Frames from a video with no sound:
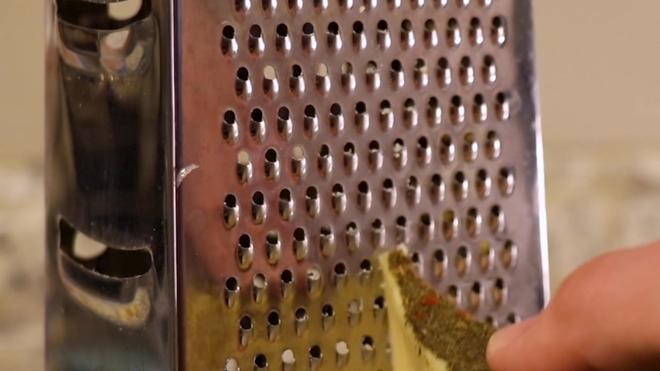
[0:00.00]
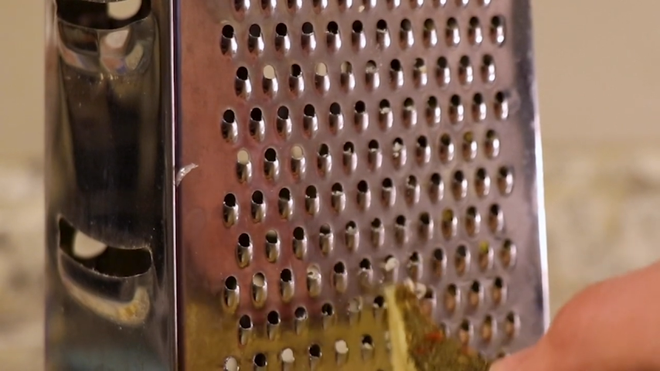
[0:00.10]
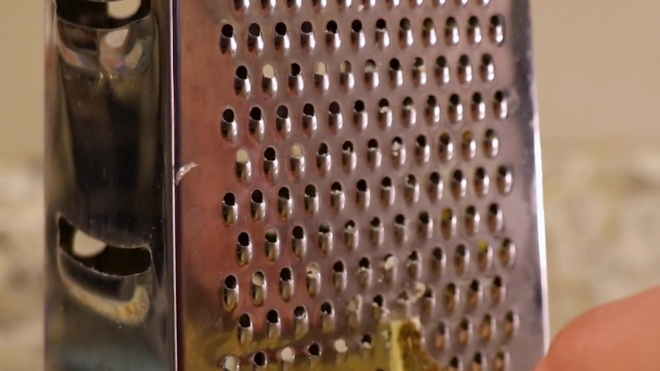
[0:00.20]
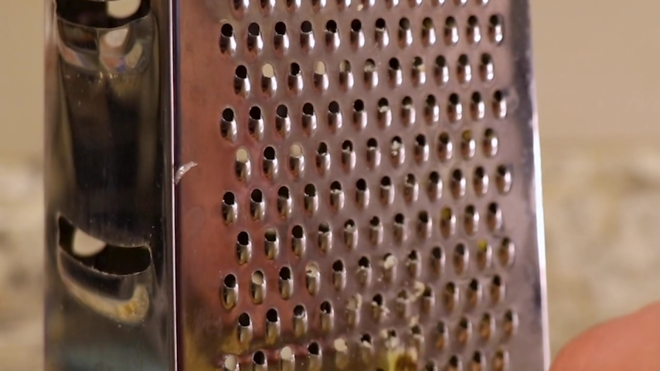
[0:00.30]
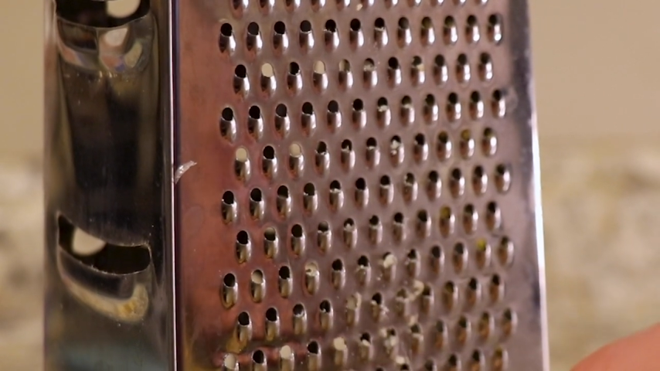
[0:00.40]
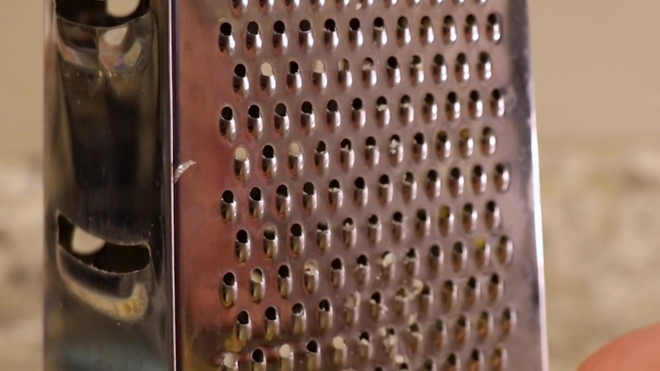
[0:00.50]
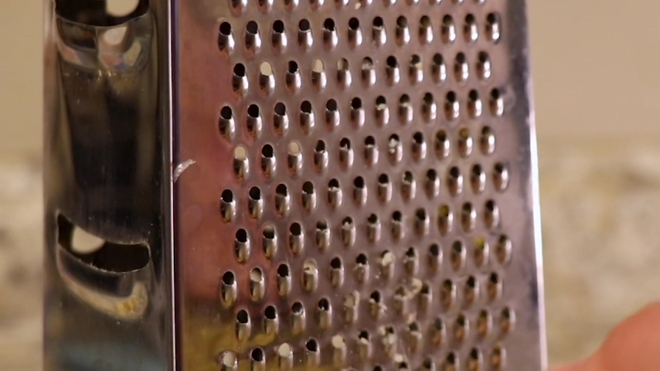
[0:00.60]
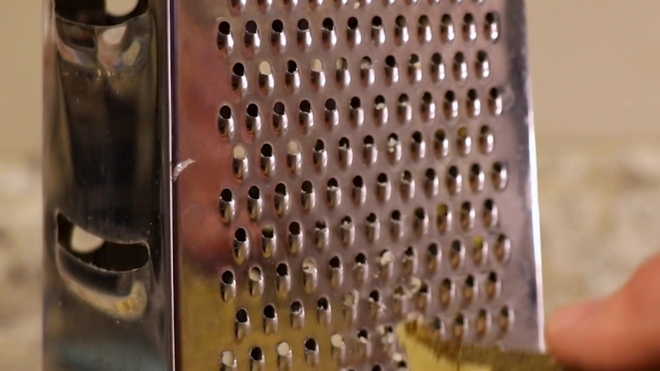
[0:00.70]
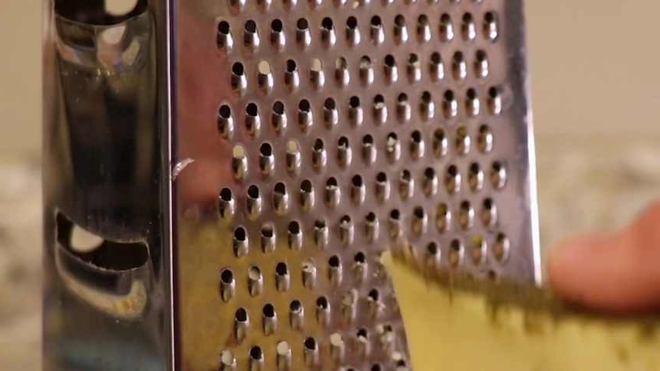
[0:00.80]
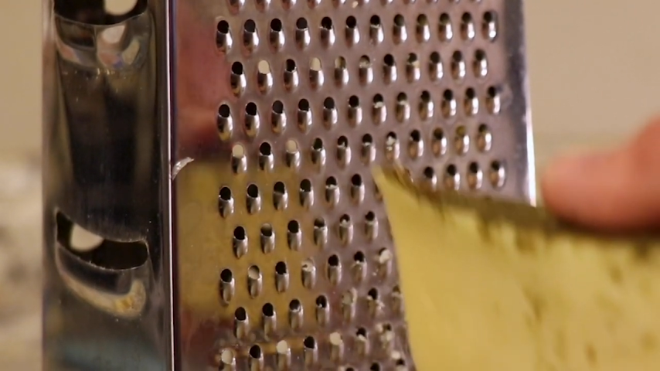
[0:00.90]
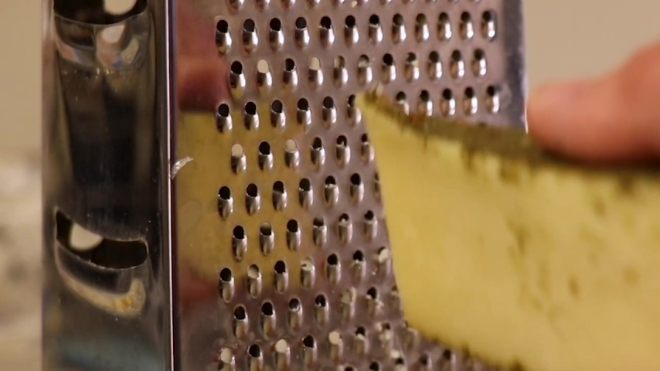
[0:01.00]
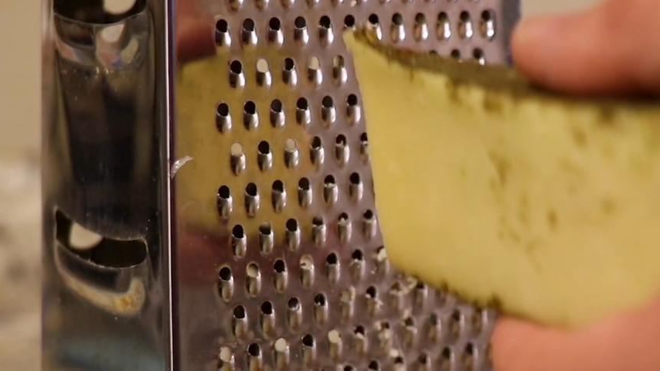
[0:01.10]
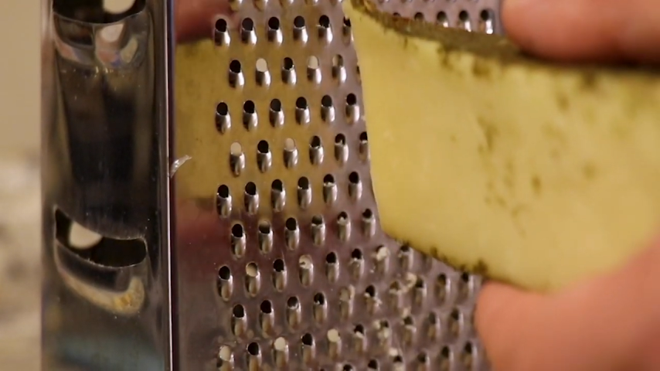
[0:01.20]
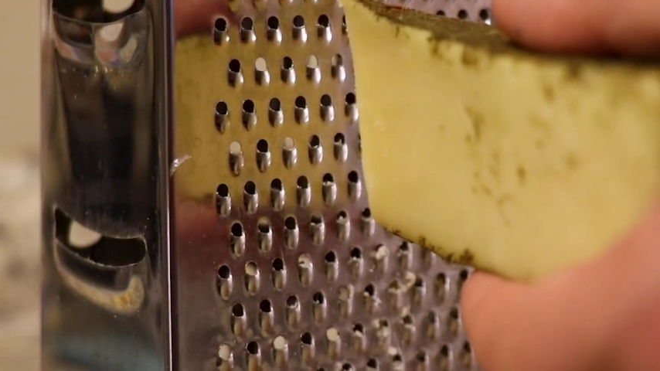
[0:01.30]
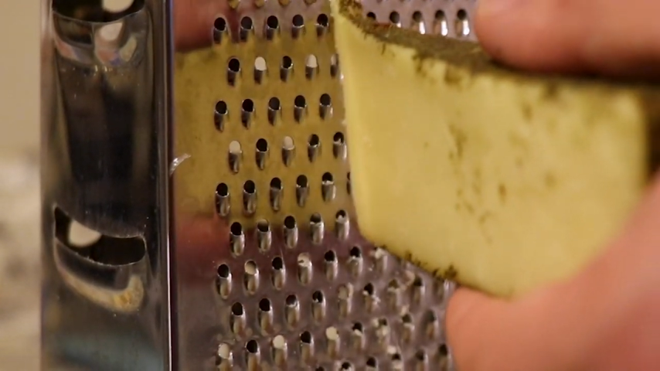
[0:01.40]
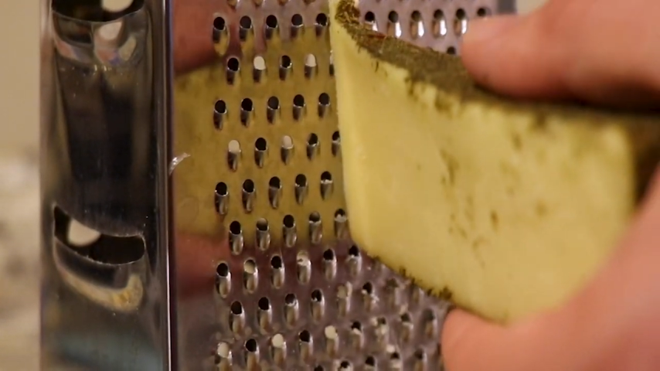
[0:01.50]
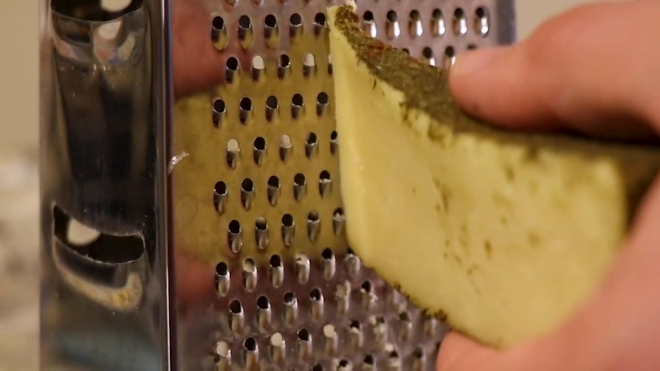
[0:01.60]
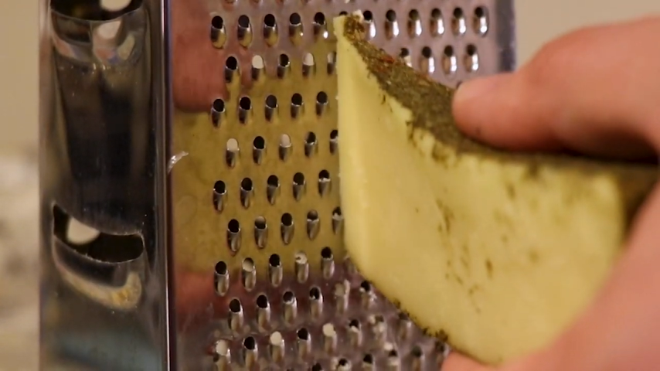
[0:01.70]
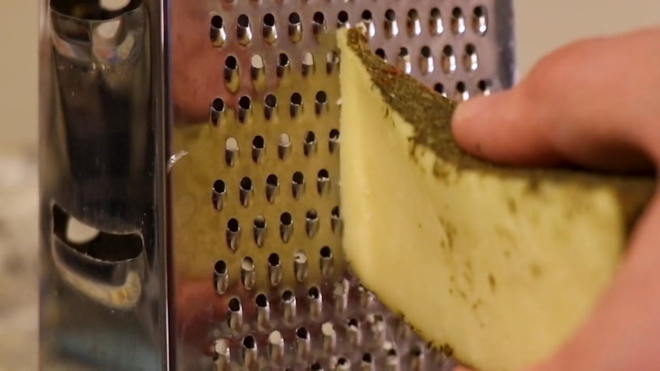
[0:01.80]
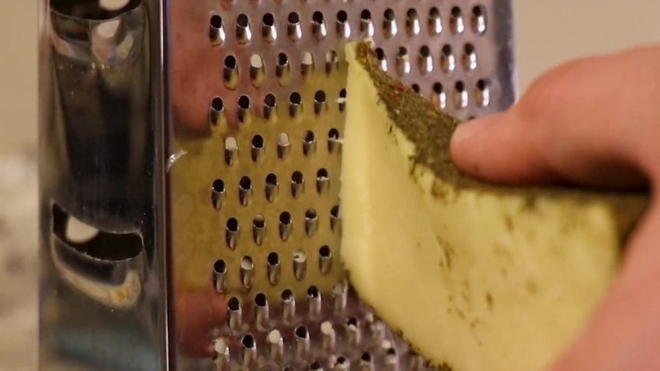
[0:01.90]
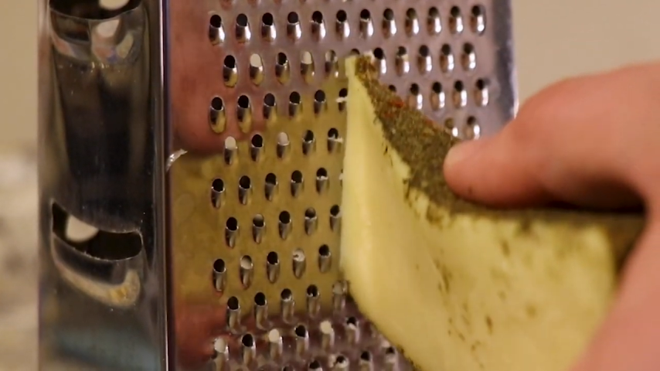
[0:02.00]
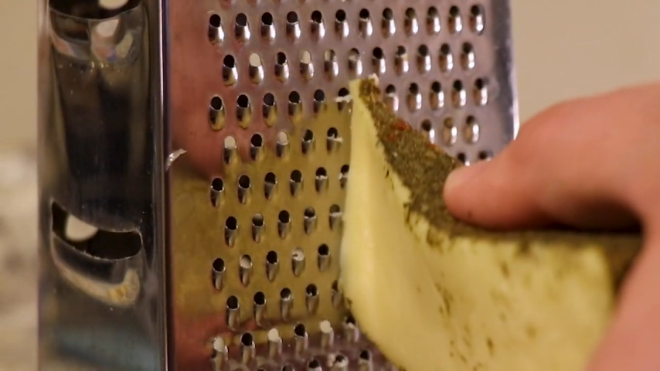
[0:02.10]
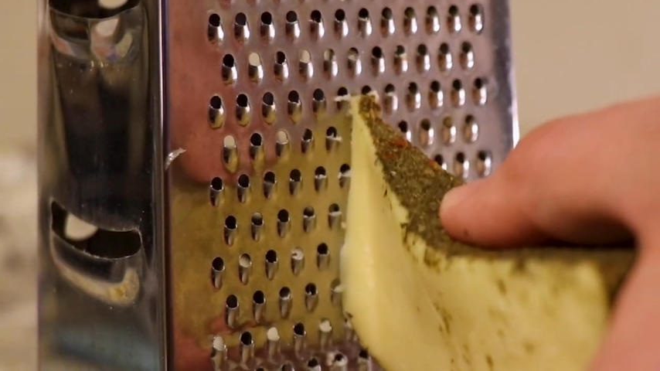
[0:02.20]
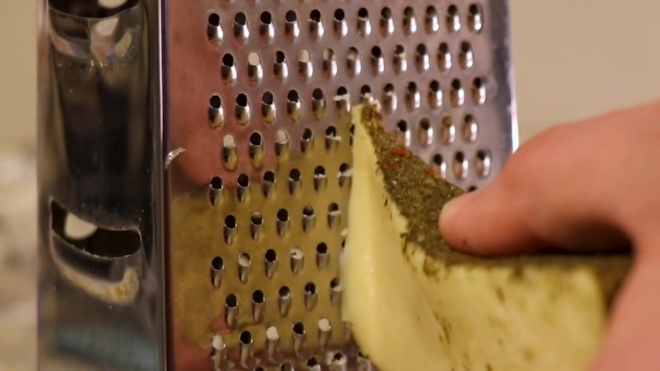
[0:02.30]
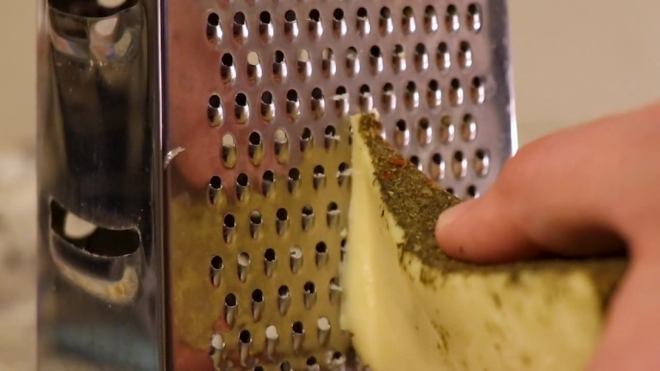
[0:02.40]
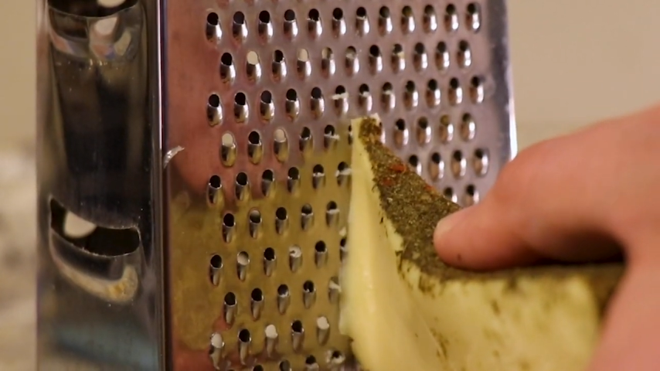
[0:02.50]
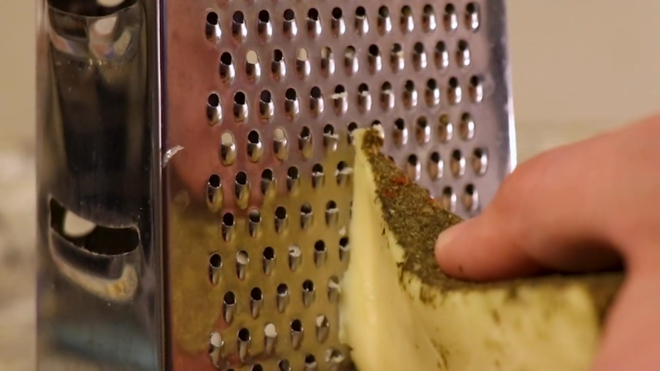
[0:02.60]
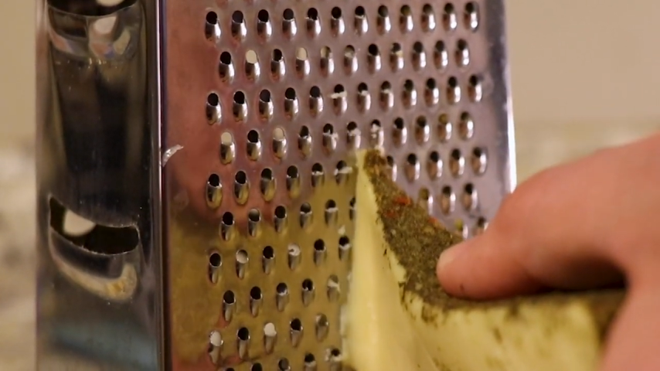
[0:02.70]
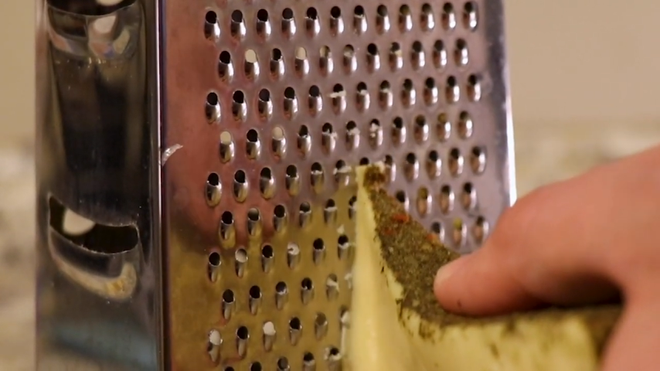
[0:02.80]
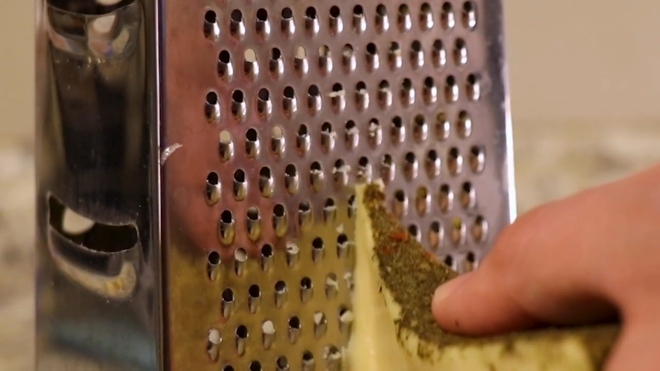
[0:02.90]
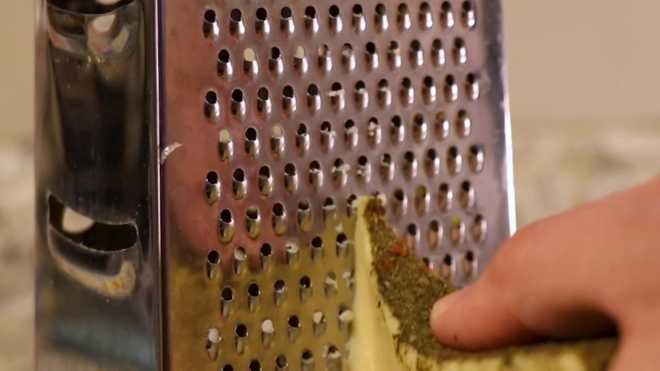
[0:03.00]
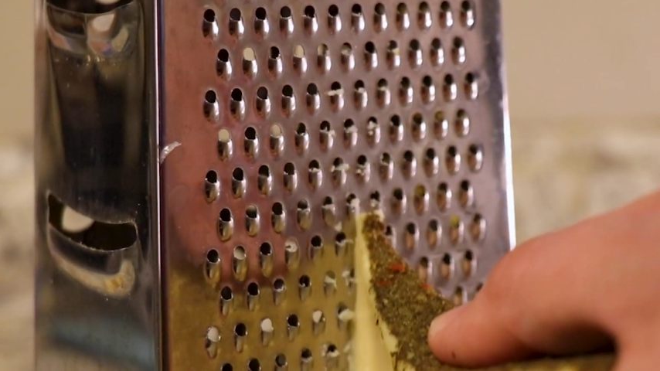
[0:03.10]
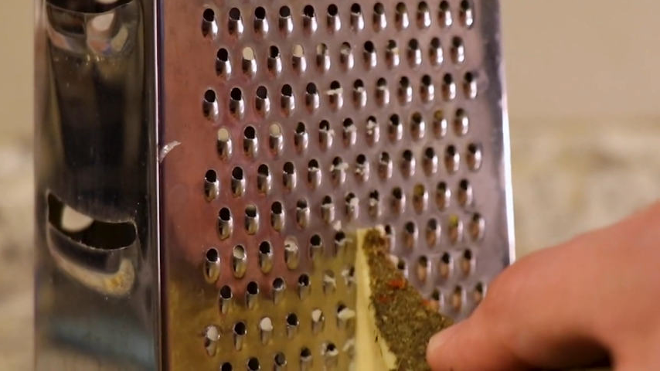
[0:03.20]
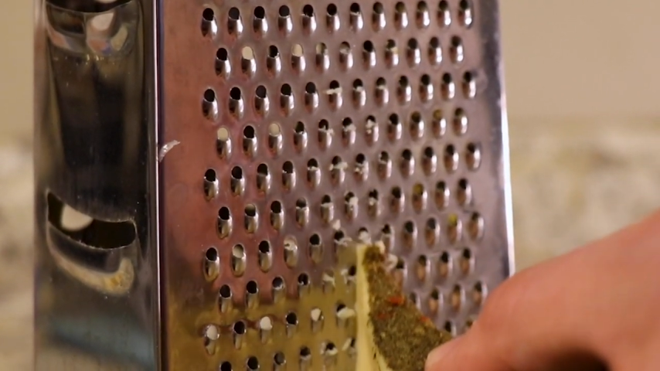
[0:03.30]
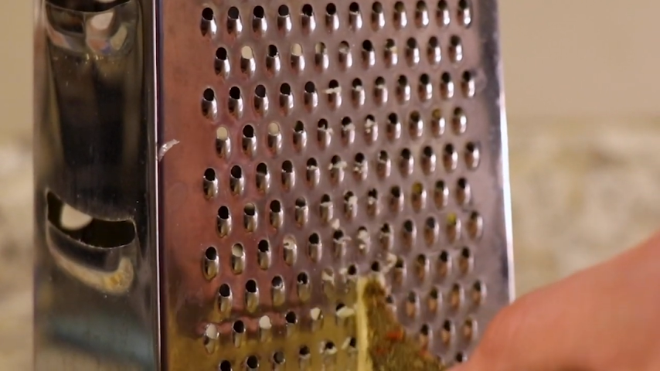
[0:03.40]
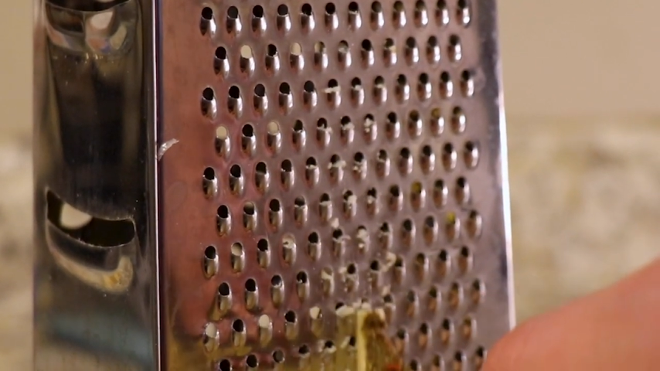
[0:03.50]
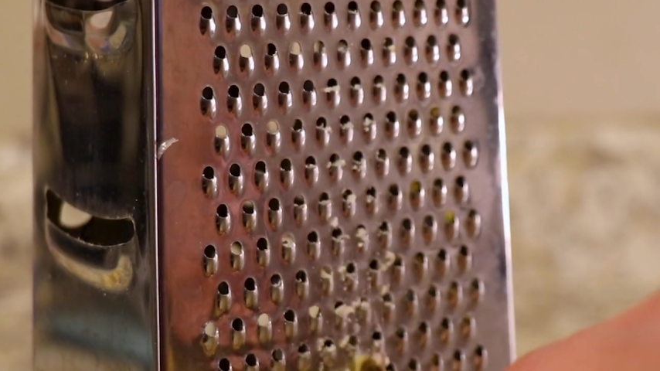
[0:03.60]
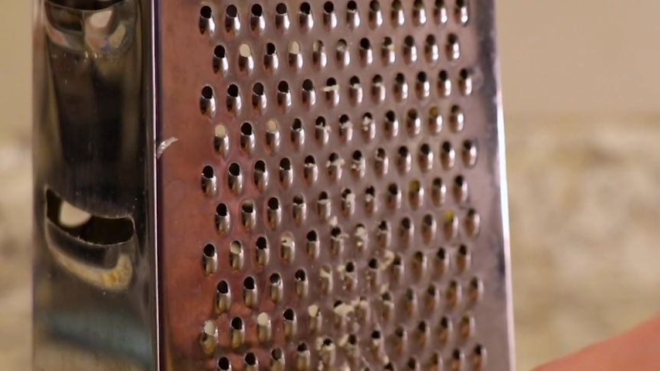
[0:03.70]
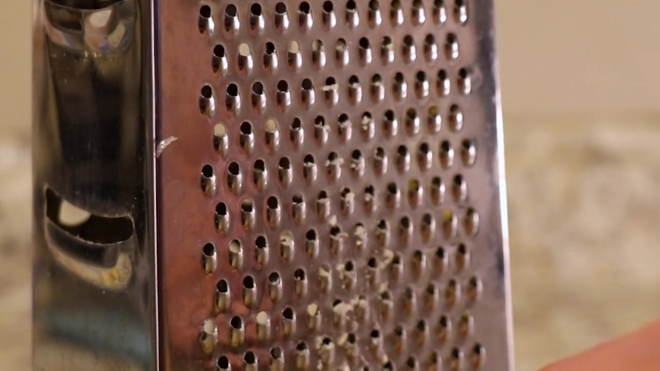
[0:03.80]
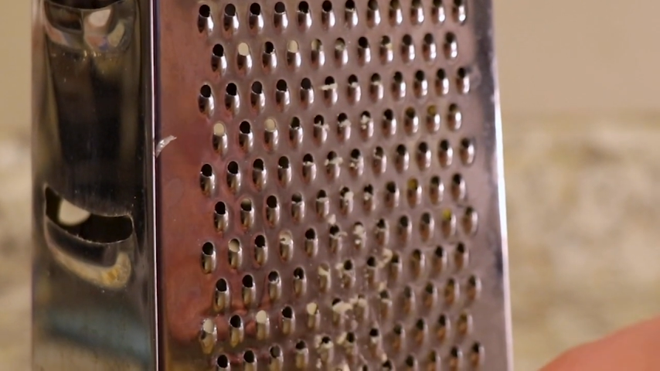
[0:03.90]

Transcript: [unreadable: no face in view]